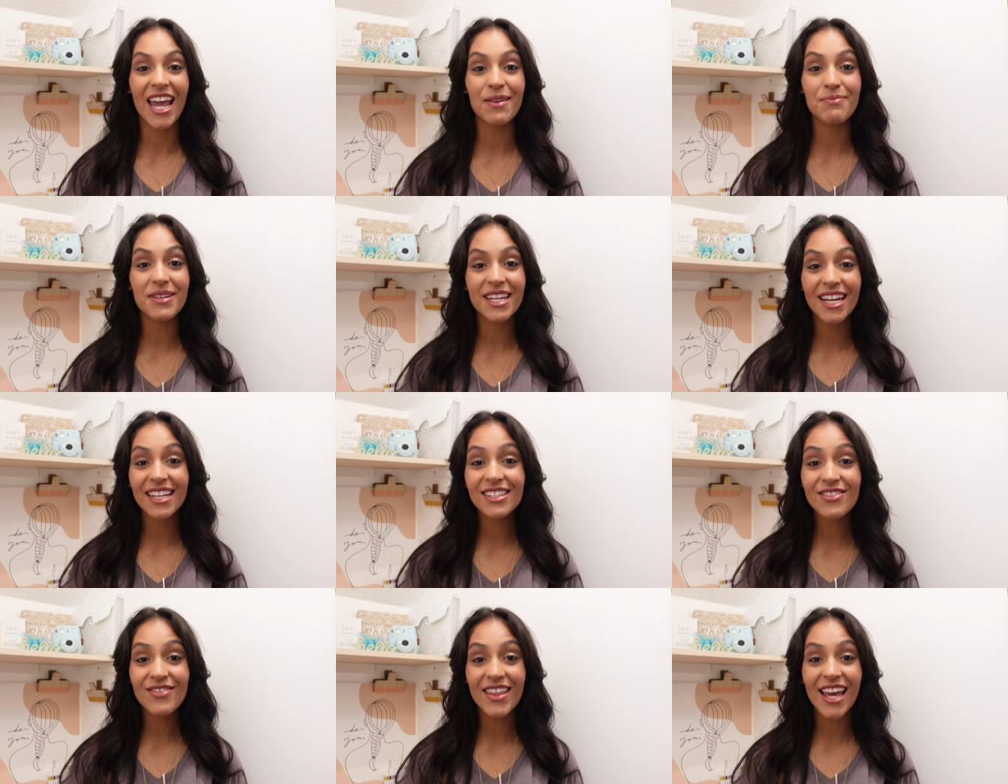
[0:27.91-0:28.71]
And
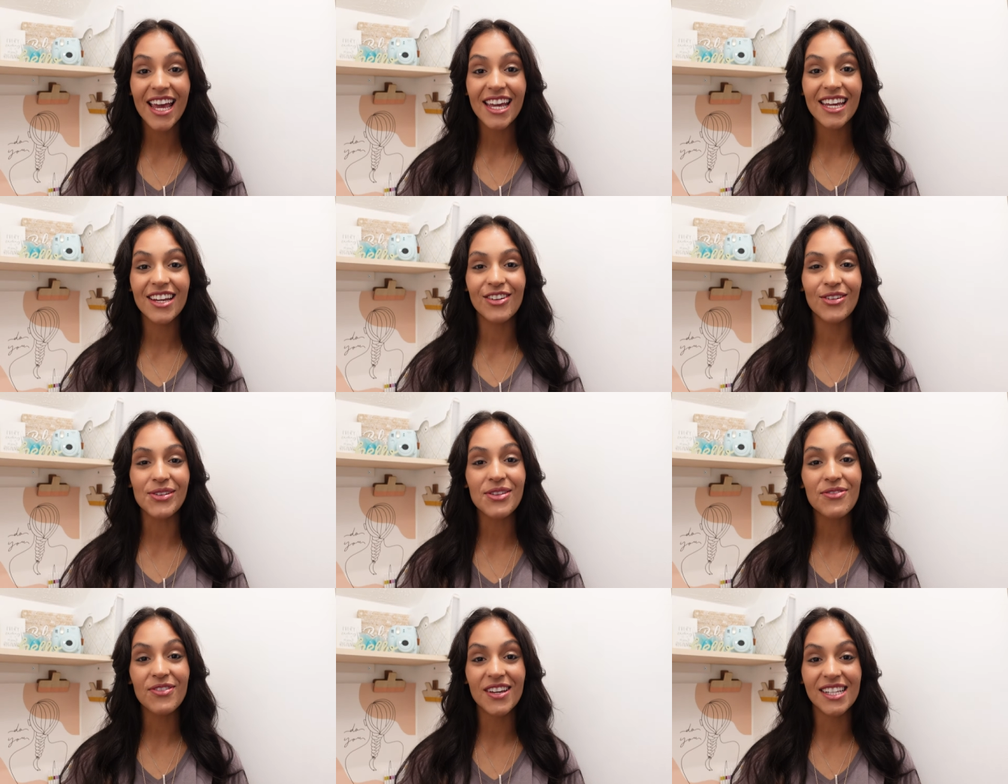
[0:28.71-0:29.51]
because of that, and all
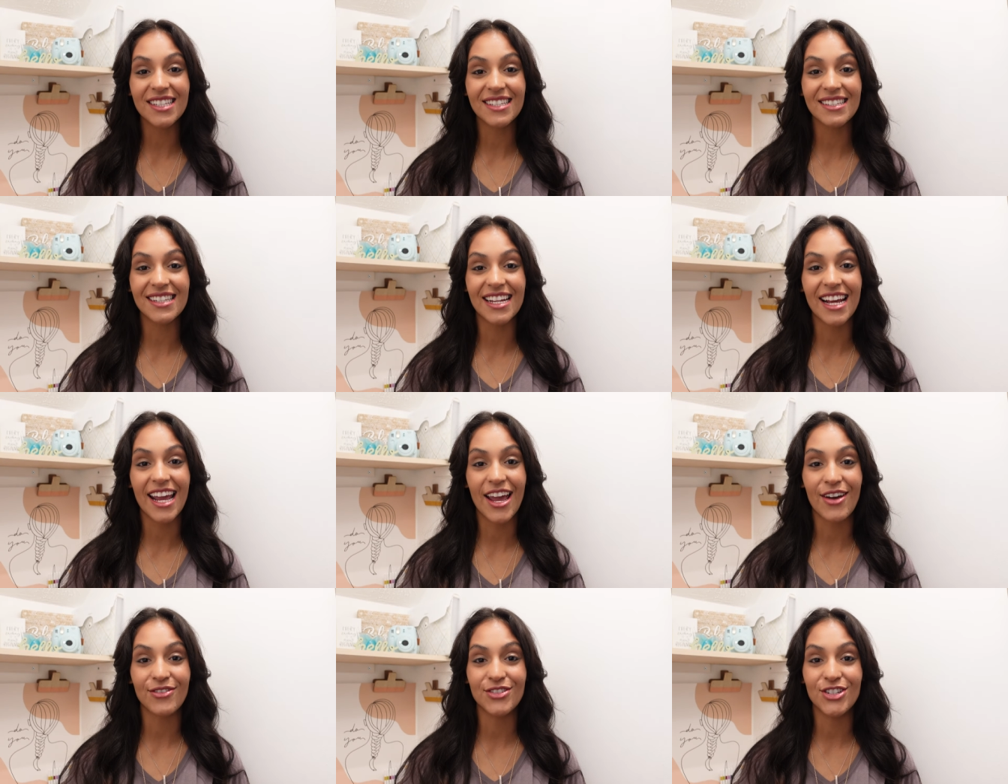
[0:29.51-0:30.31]
the fixes that I
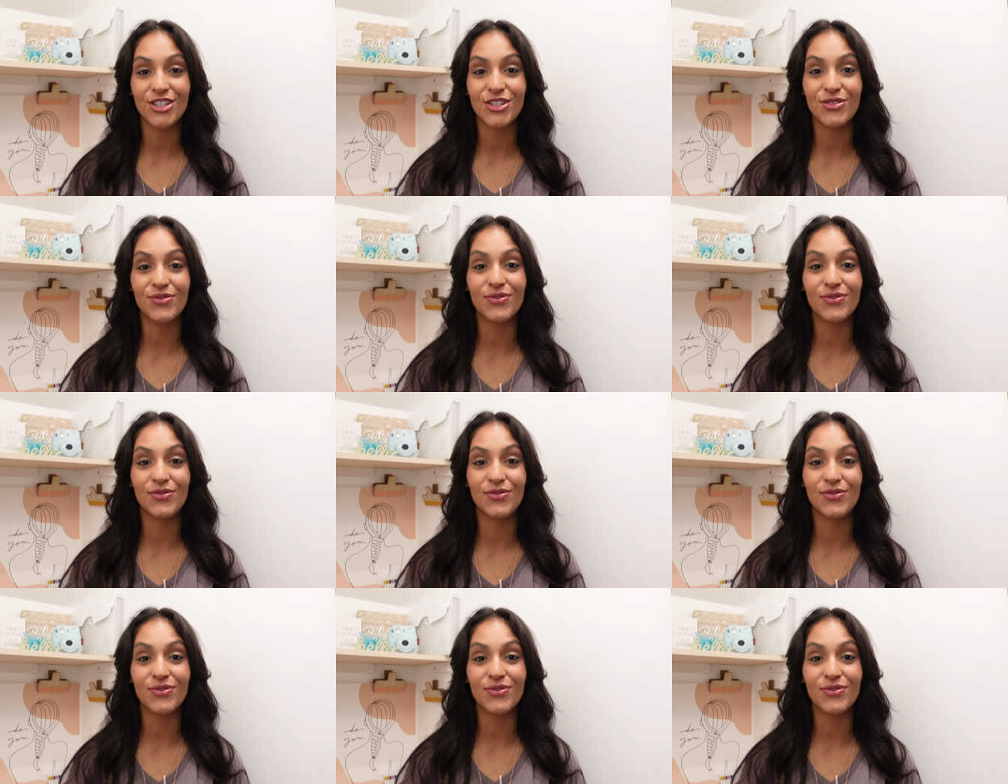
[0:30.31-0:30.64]
have to do